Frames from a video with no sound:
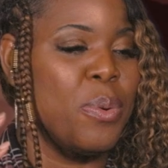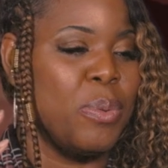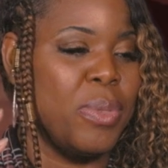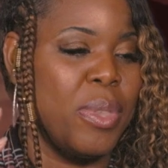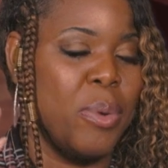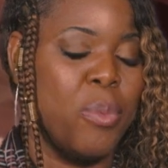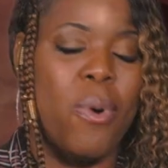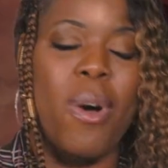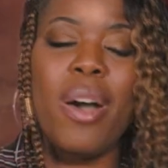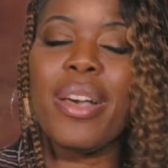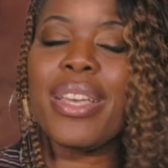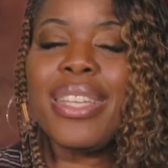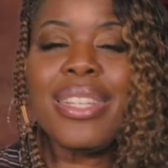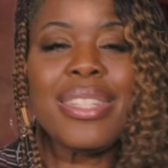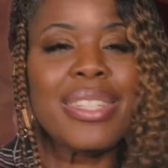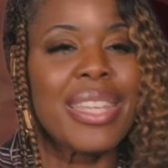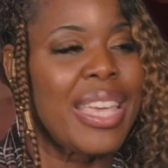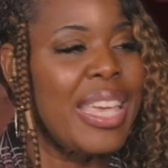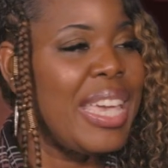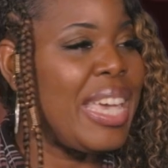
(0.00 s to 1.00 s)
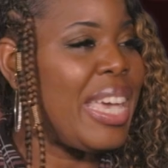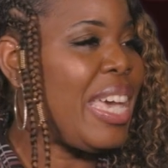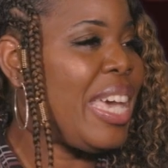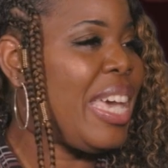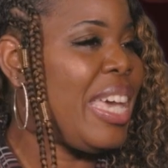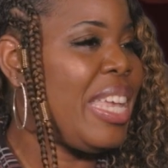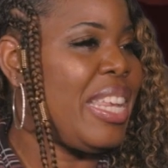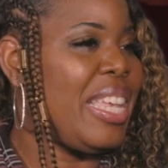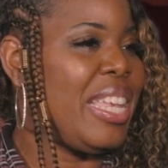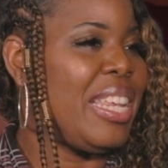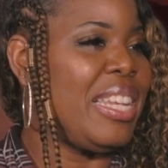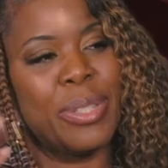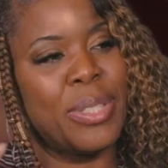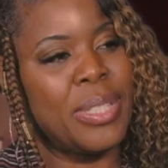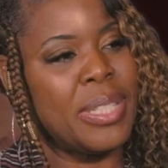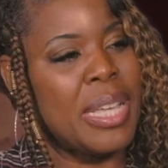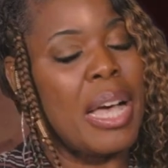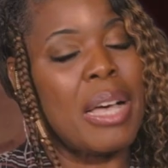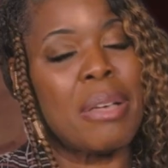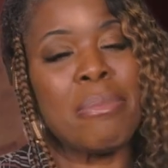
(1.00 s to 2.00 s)
The Walking Dead and
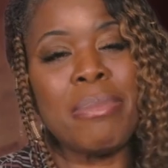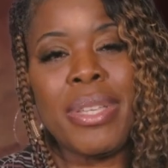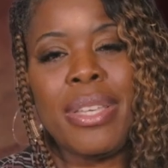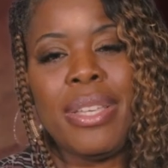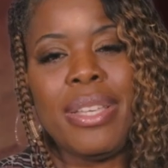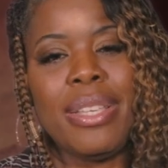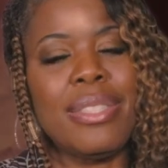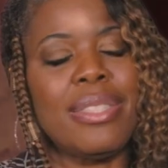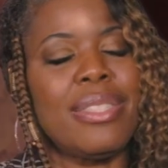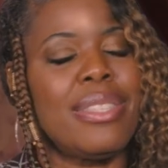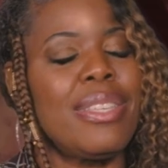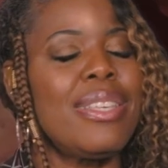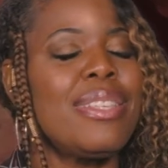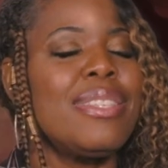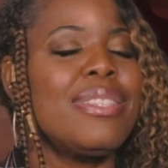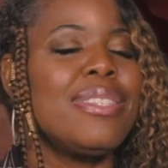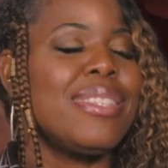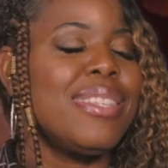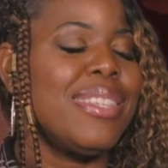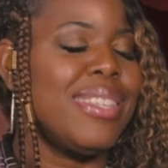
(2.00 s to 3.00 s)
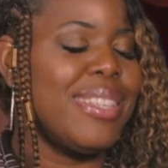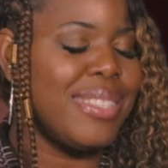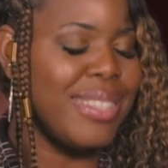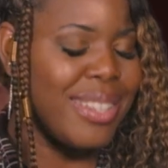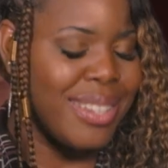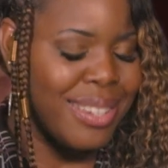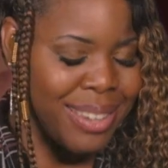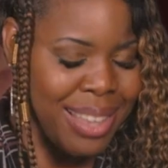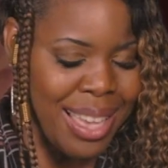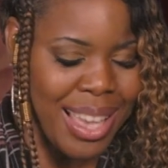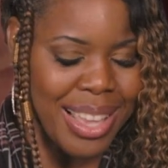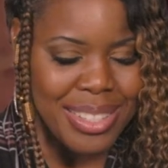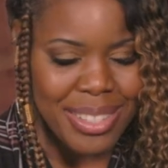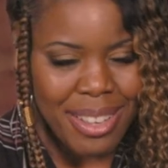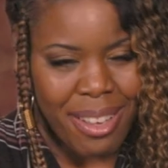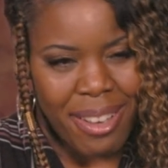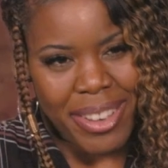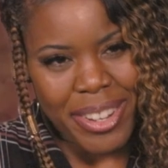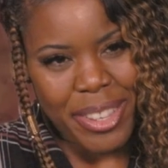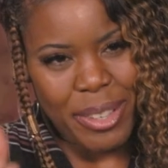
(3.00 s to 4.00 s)
zombies, this is a nice
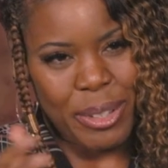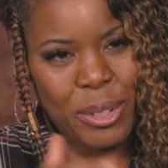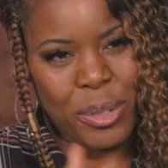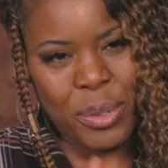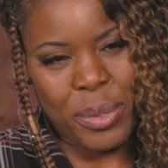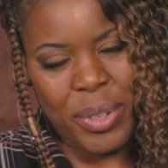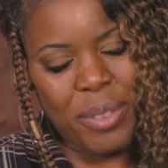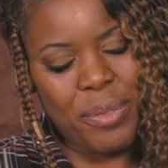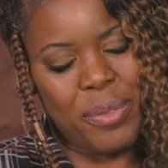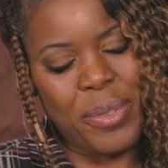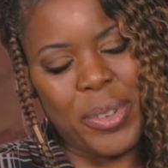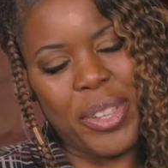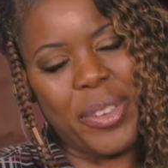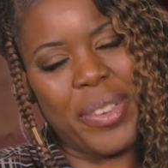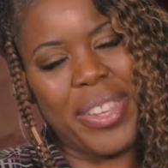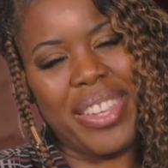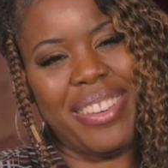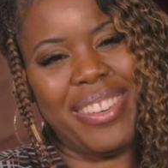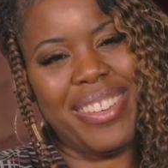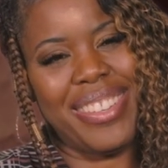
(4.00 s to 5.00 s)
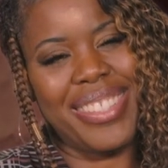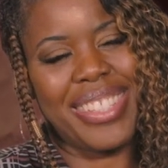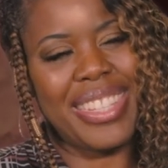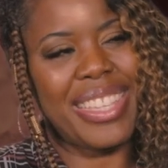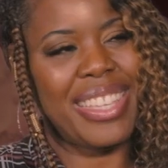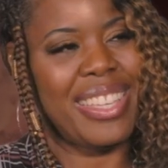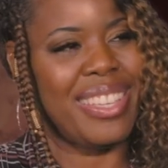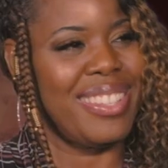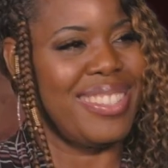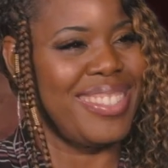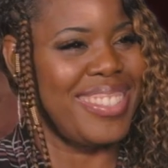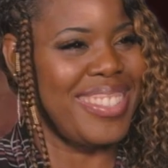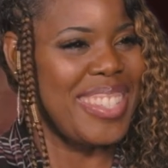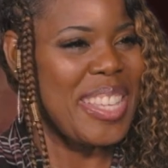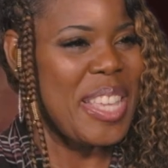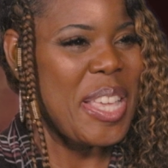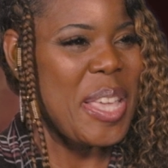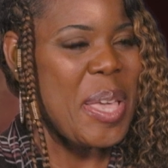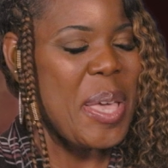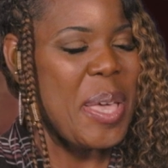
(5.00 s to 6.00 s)
audio treat for your ears. It
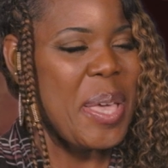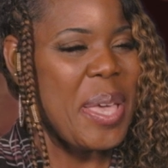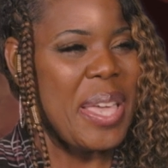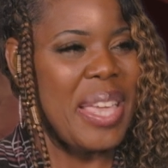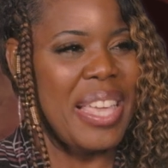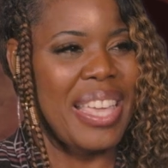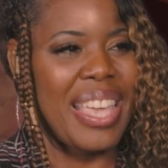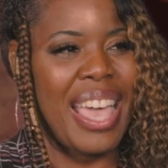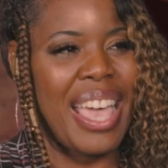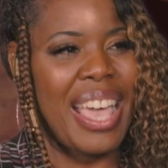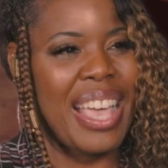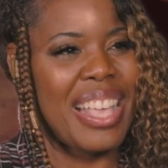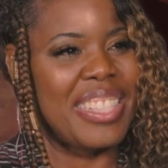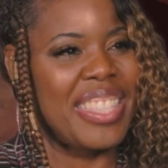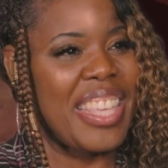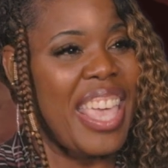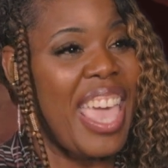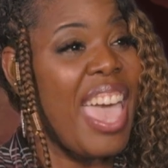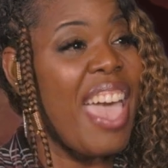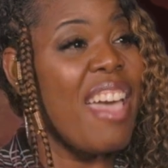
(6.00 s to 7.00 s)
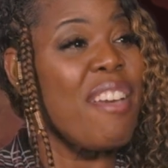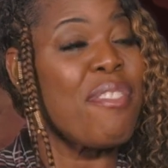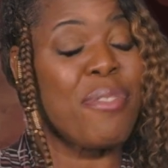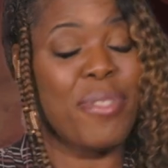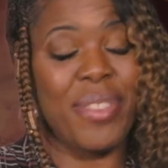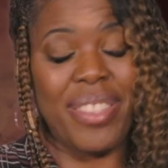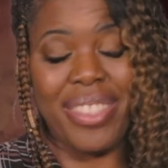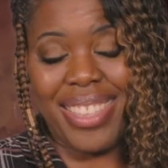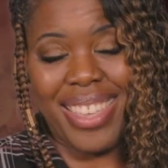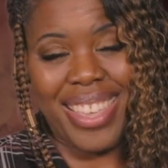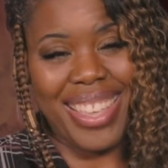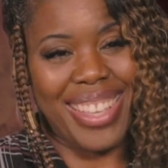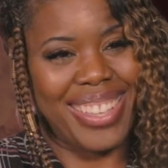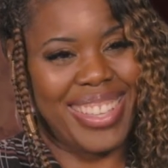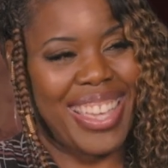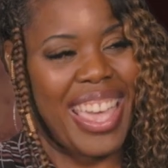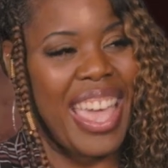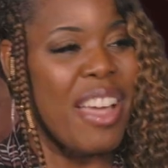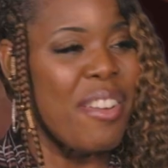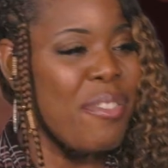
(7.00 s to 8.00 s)
has everything
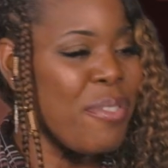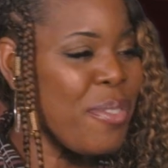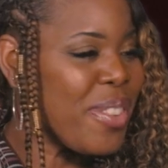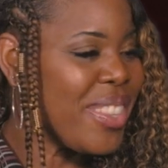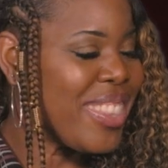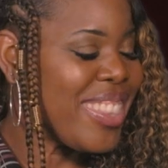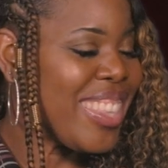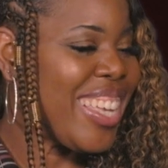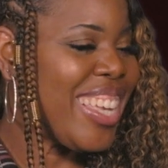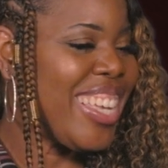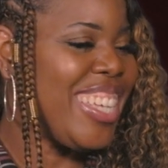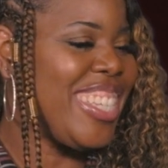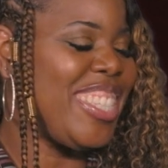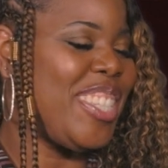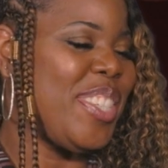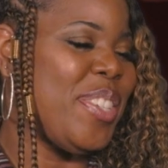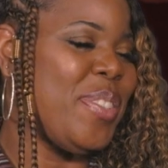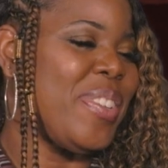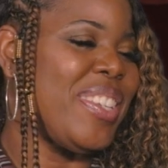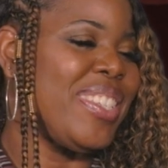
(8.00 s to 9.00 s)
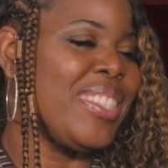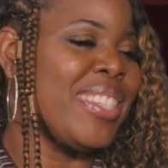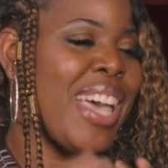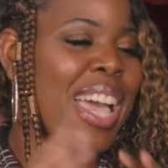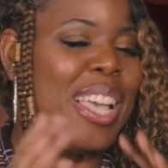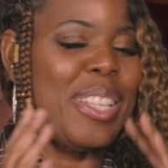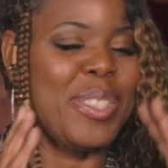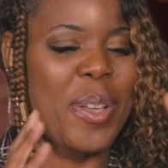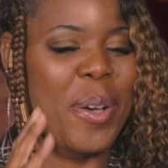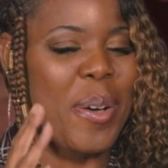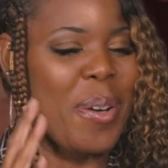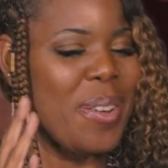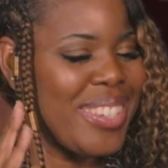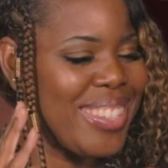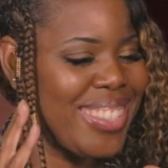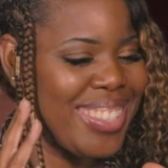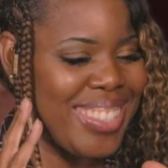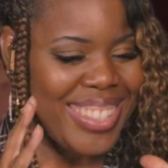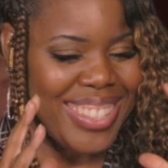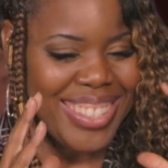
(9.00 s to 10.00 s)
to entice all
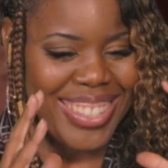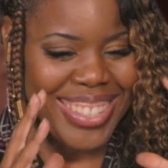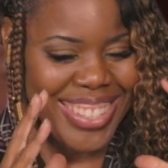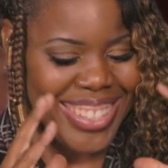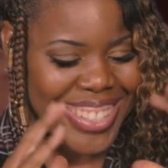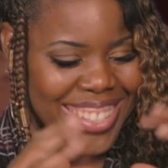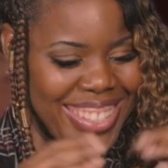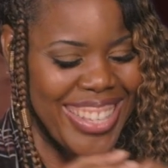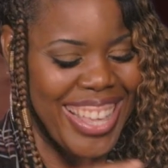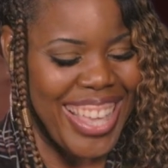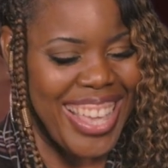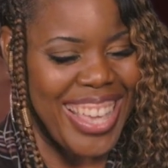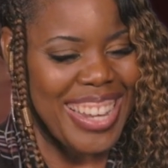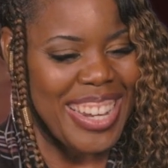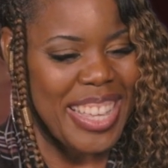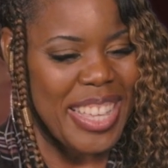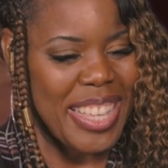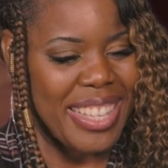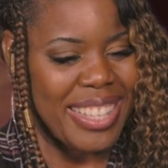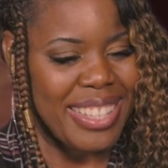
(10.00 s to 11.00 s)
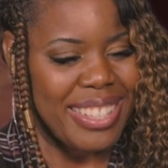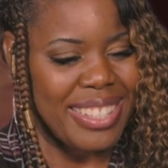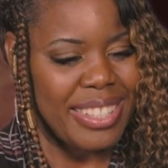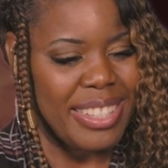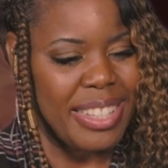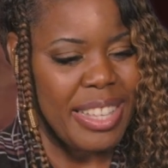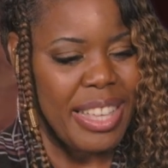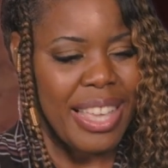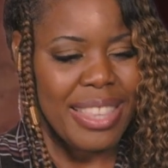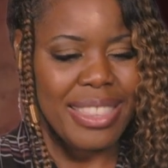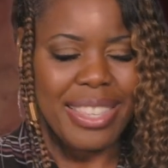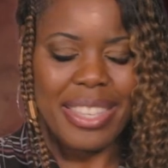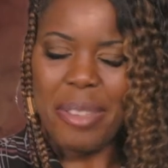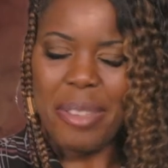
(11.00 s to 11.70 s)
the senses, and I think